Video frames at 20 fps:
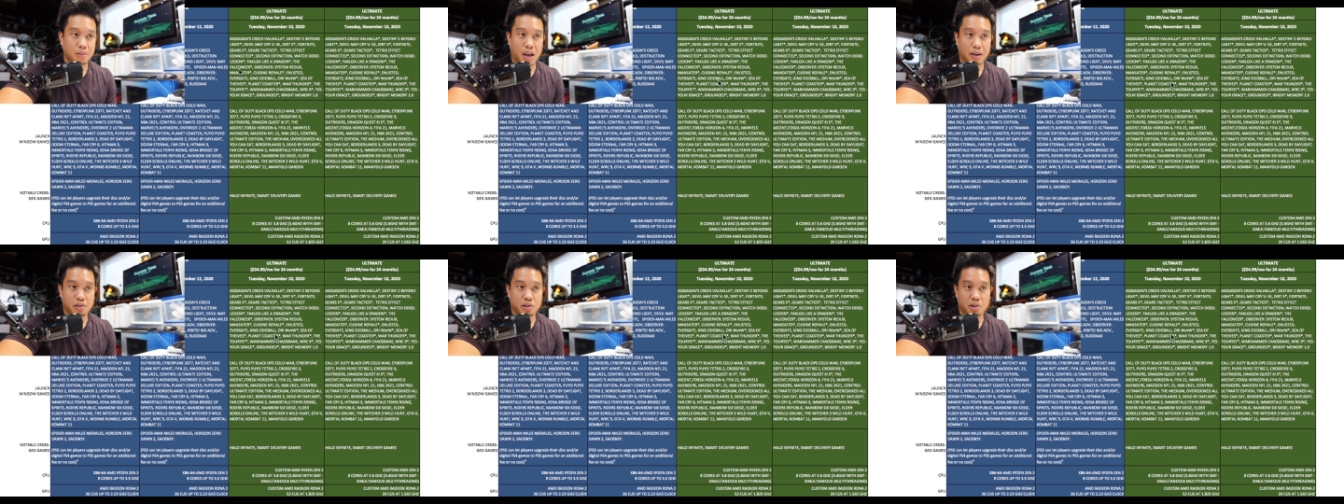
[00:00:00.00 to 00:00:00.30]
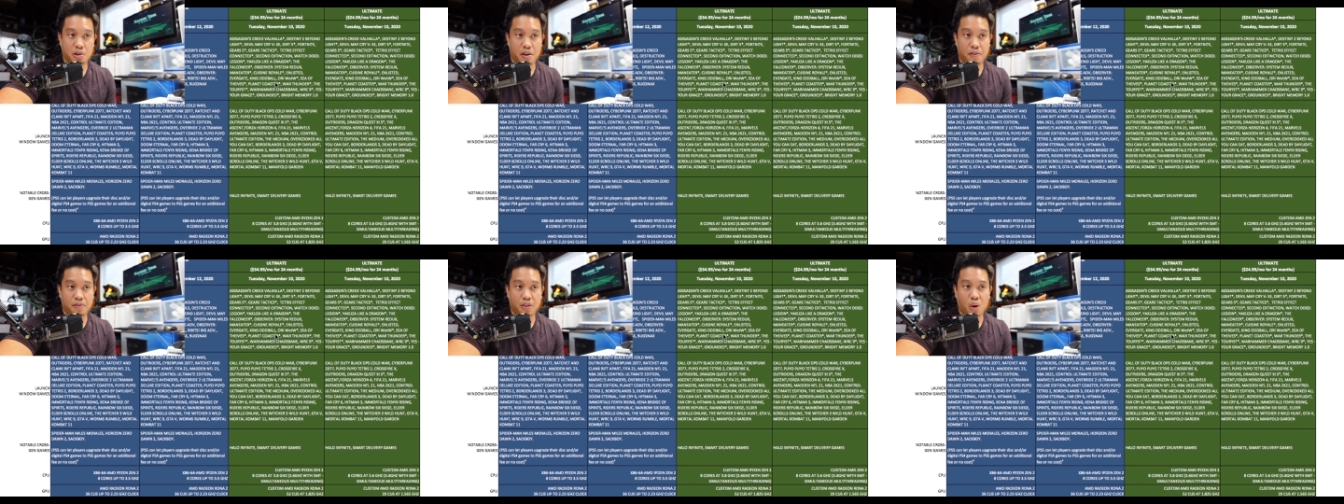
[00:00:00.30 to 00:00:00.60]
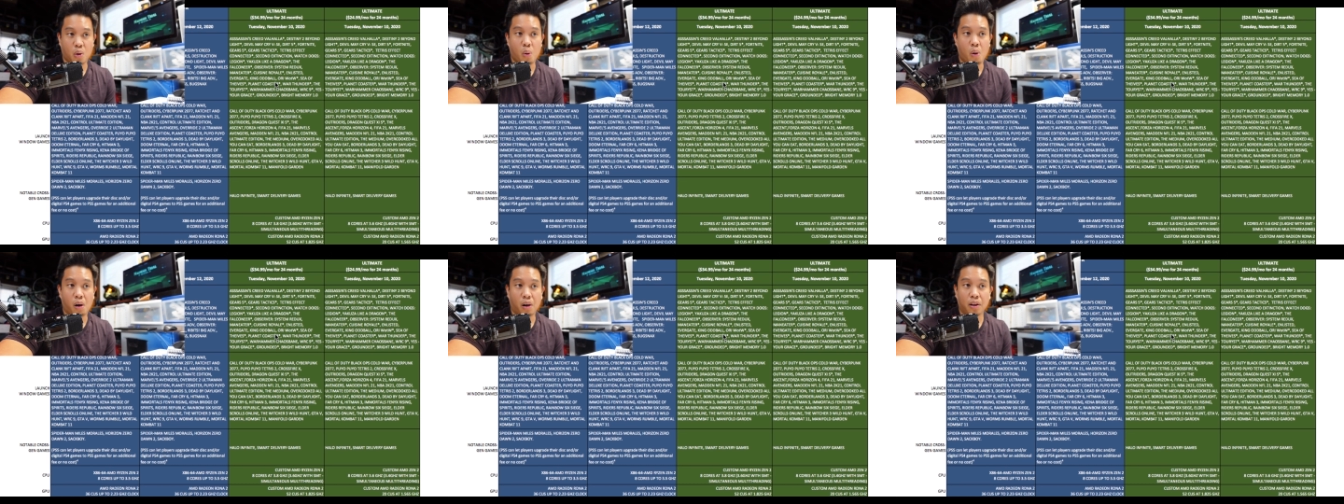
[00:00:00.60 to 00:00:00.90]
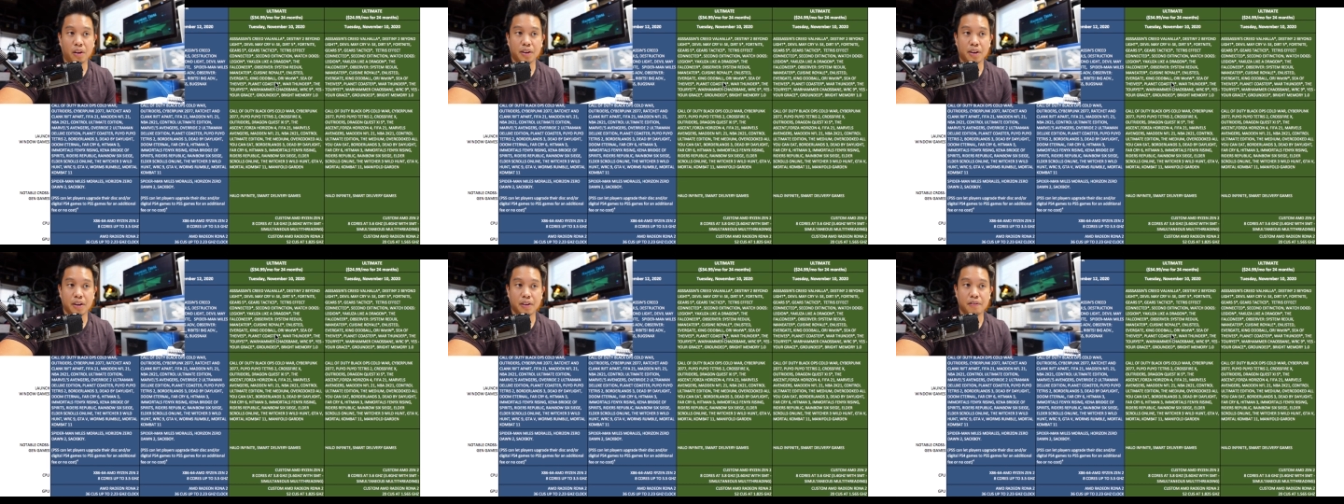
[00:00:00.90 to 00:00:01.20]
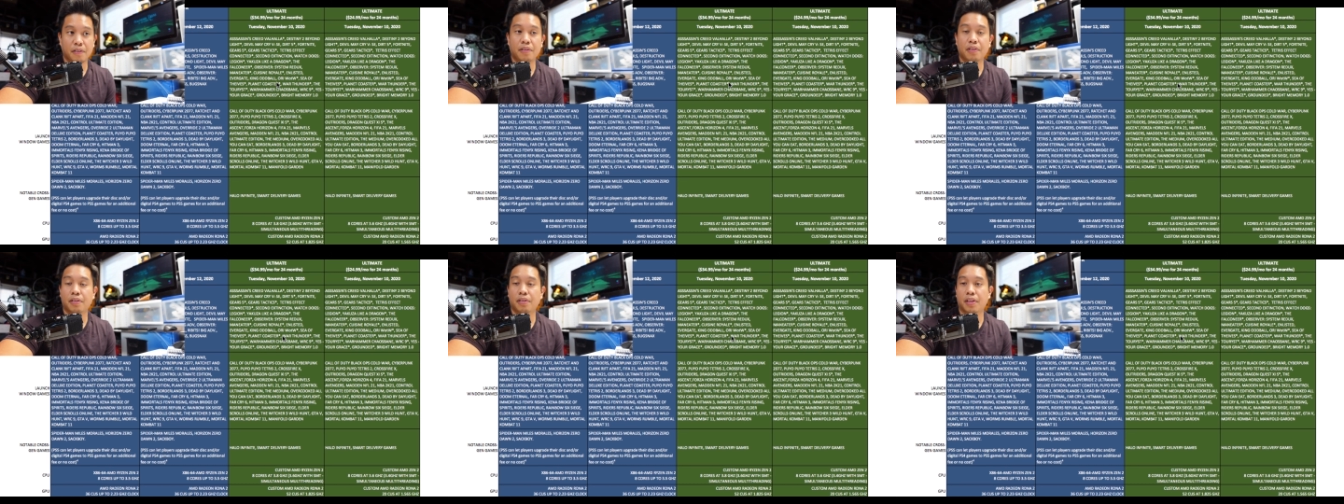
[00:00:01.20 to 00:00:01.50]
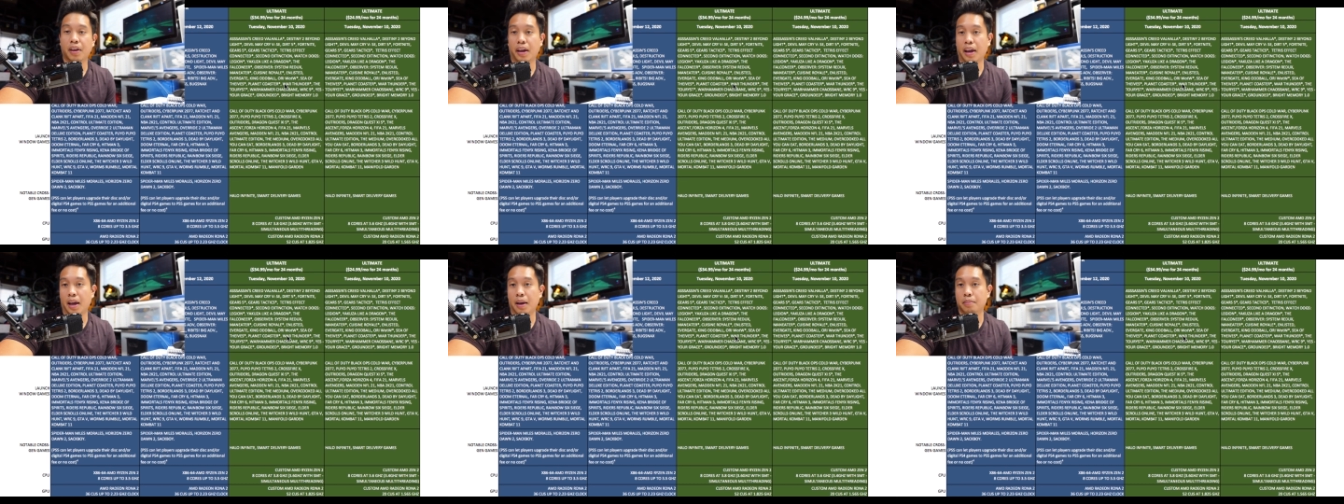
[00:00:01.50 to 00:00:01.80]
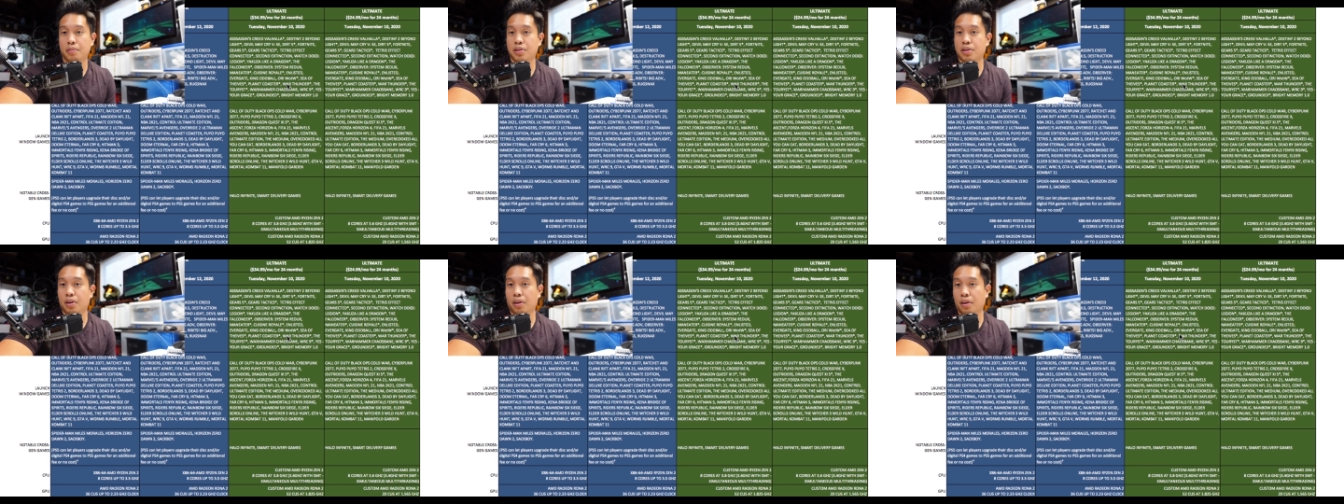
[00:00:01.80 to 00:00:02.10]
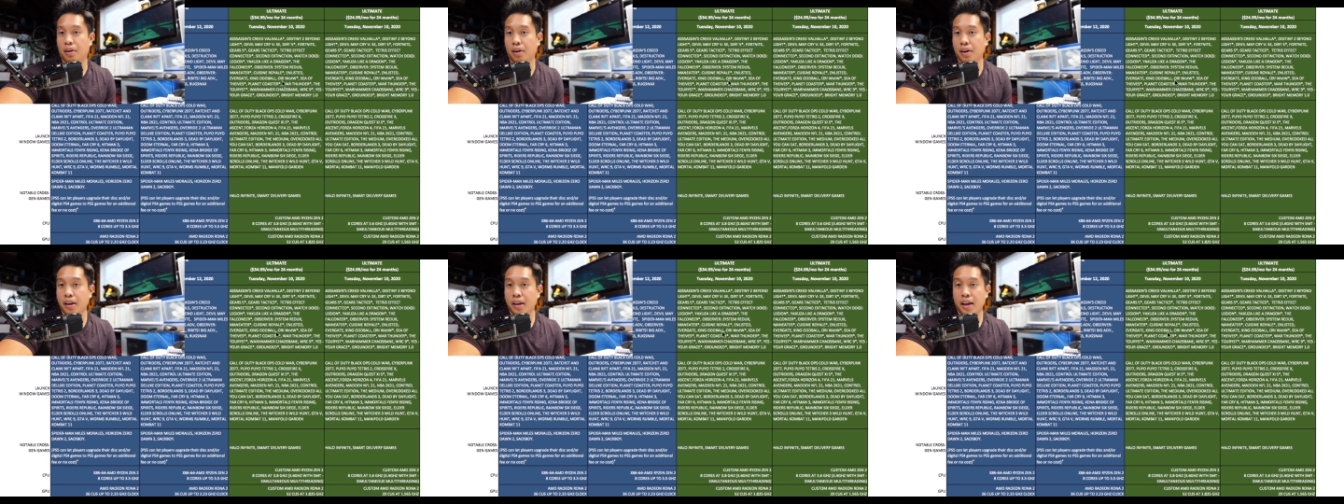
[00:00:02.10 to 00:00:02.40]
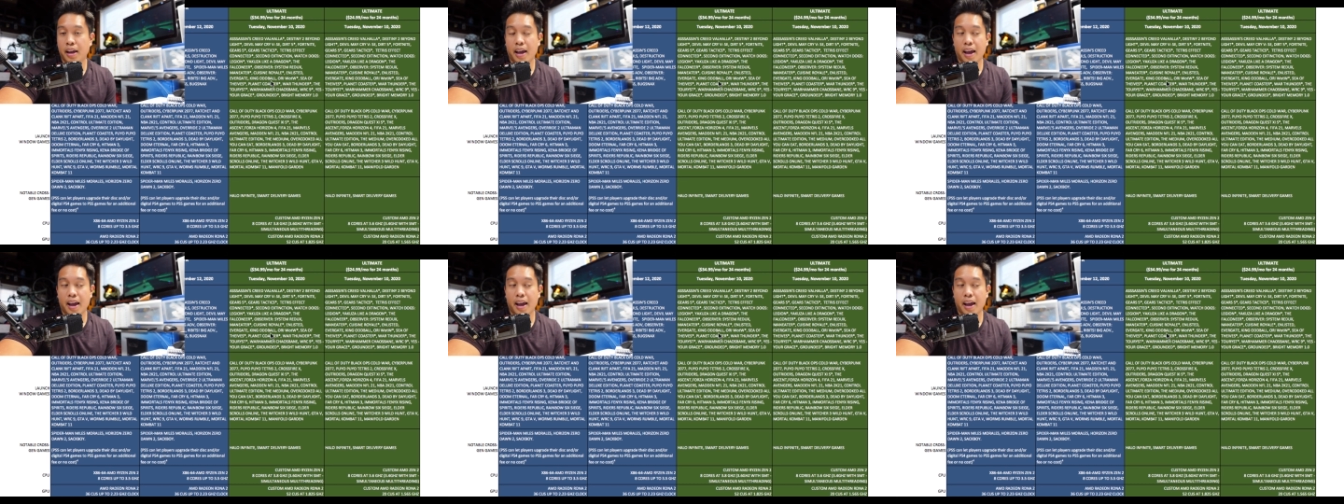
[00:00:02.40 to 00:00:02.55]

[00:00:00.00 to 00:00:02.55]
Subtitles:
not sure if the quality of the games are